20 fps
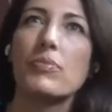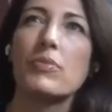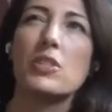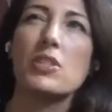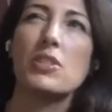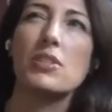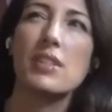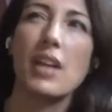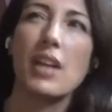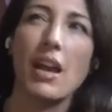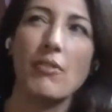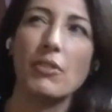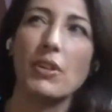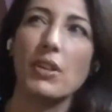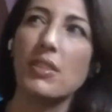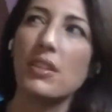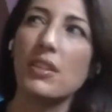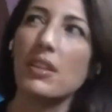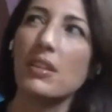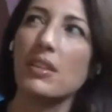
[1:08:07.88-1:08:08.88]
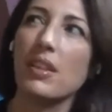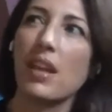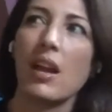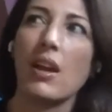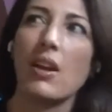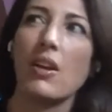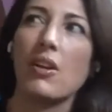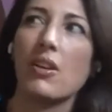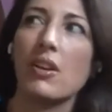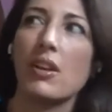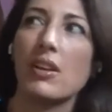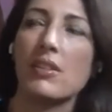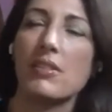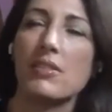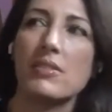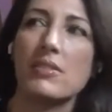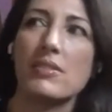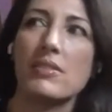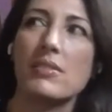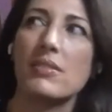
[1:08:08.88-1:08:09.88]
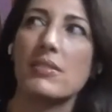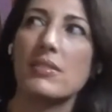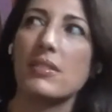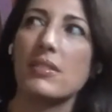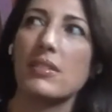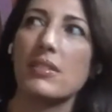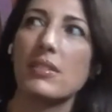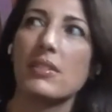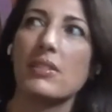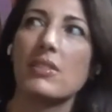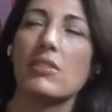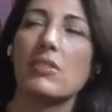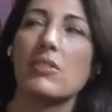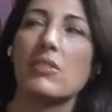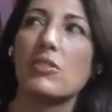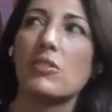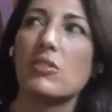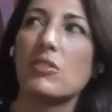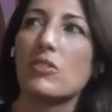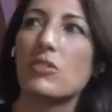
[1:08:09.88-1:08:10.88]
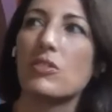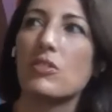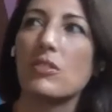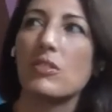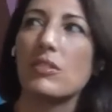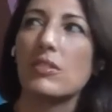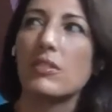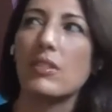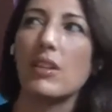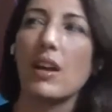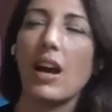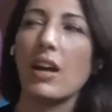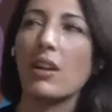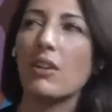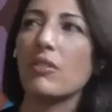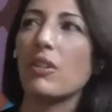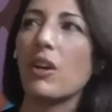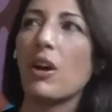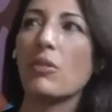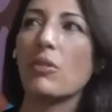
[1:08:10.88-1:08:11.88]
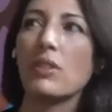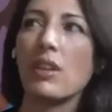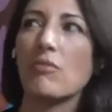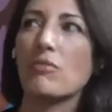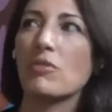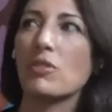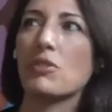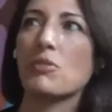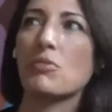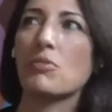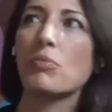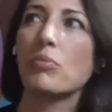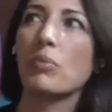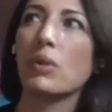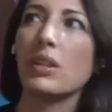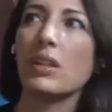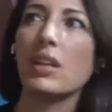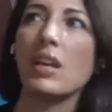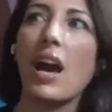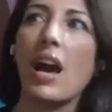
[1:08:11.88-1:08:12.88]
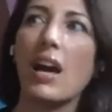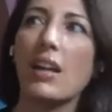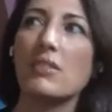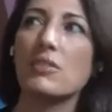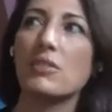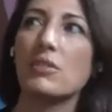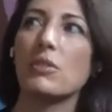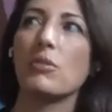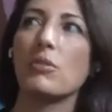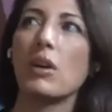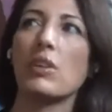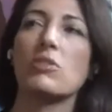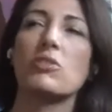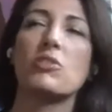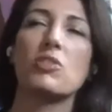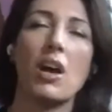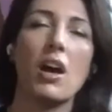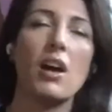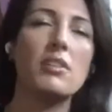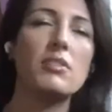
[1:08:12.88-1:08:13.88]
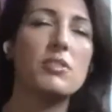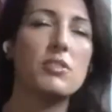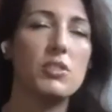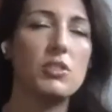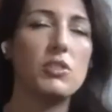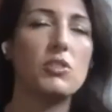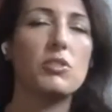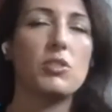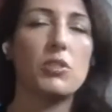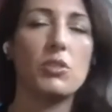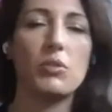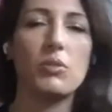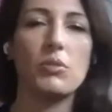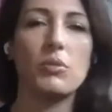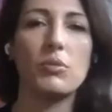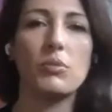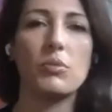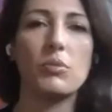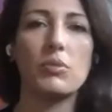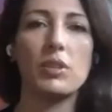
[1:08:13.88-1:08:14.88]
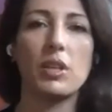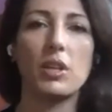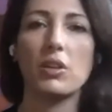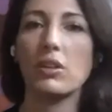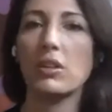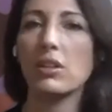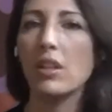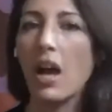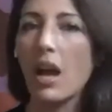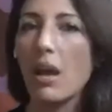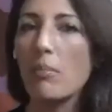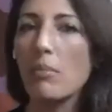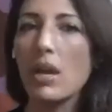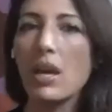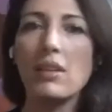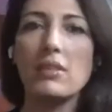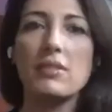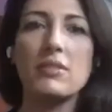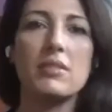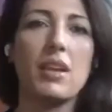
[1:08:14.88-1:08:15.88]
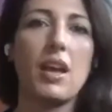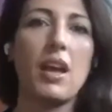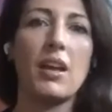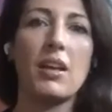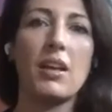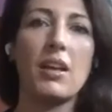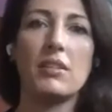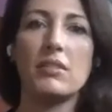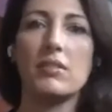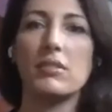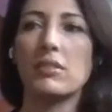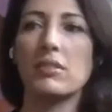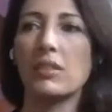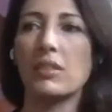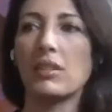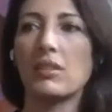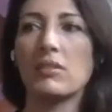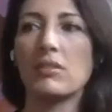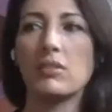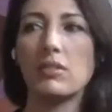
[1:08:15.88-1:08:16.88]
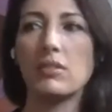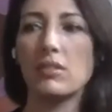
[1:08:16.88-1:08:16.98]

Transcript: just everything there is, I don't know, they've just really had to adjust to their climate, and there's